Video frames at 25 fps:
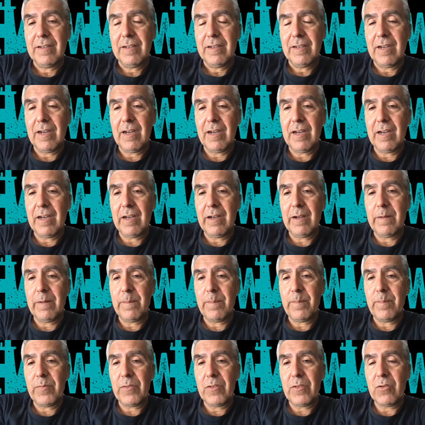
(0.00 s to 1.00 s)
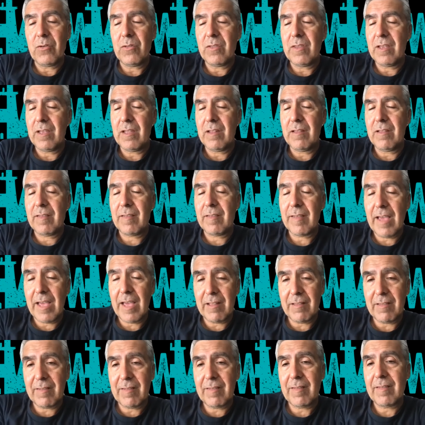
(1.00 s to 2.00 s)
Um, you did
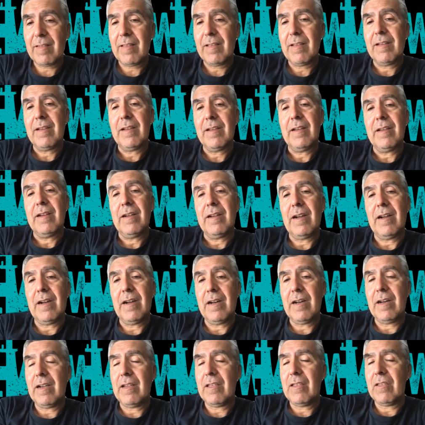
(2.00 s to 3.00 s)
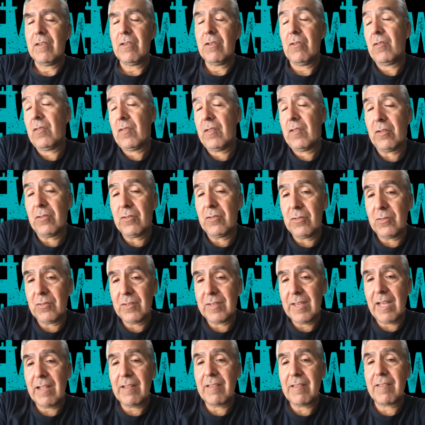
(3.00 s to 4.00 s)
sets. Uh, you still do
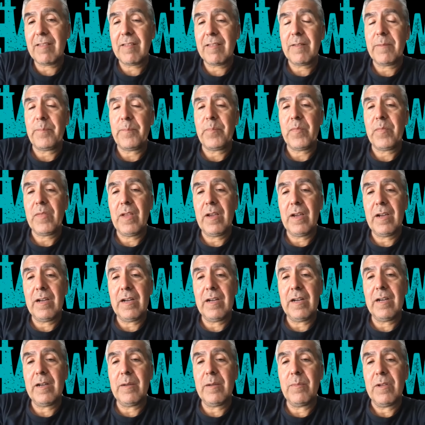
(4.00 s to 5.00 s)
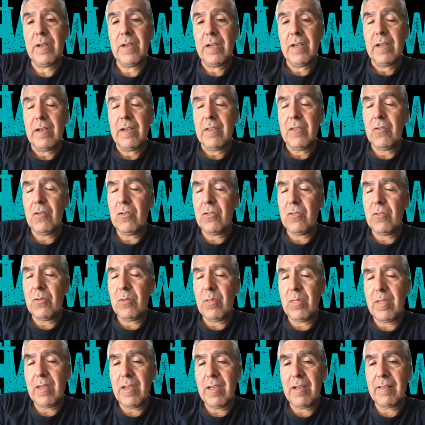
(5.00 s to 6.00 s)
sets. Um, you do
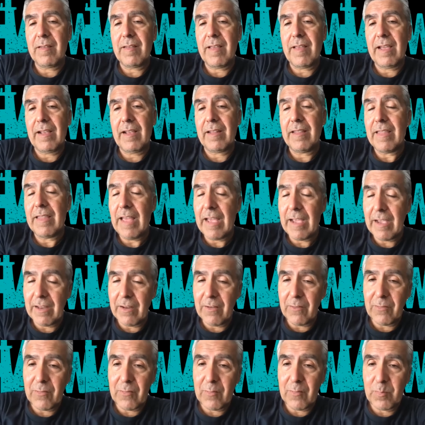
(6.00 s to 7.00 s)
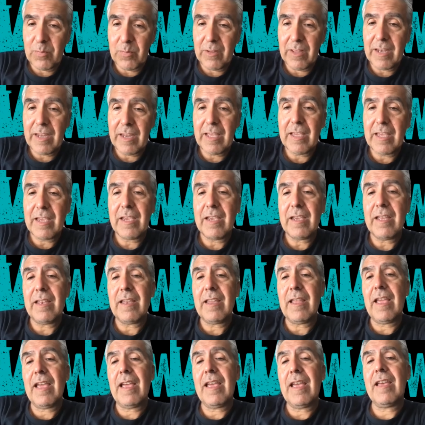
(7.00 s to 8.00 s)
things like negative splitting
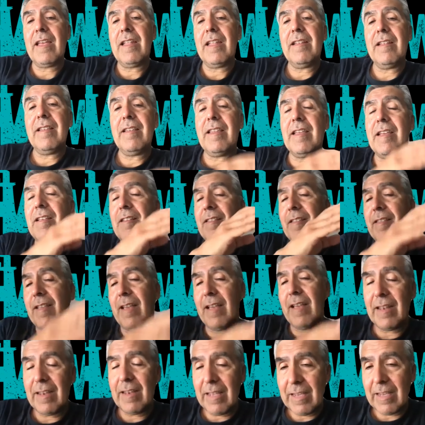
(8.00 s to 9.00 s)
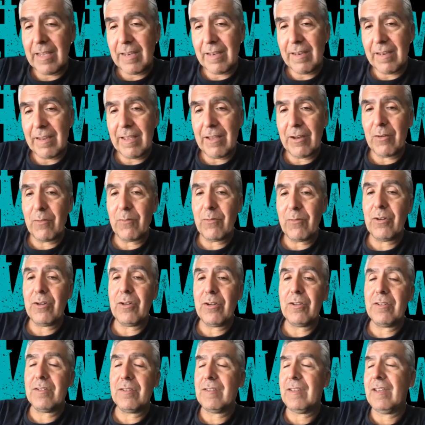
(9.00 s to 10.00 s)
and descending
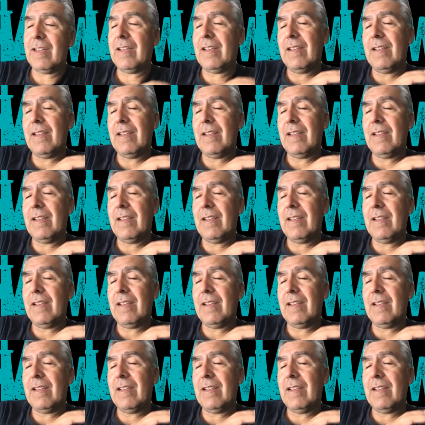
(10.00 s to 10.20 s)
intervals and